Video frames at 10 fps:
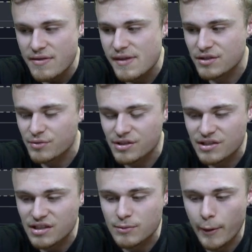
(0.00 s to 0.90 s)
this
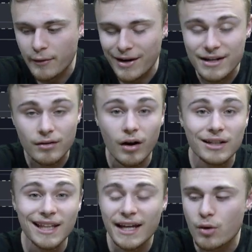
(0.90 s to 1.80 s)
resistance point right here
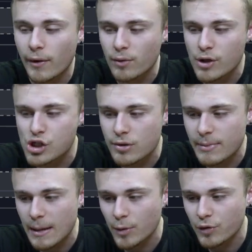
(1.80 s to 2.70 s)
on Litecoin, we should
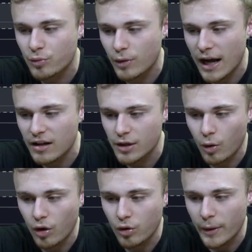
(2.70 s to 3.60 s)
be able to rally
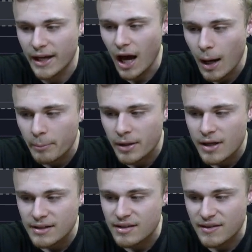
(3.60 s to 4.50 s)
all the way up
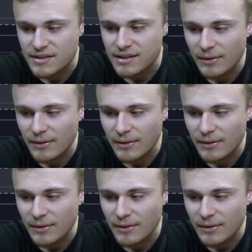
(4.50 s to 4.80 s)
to this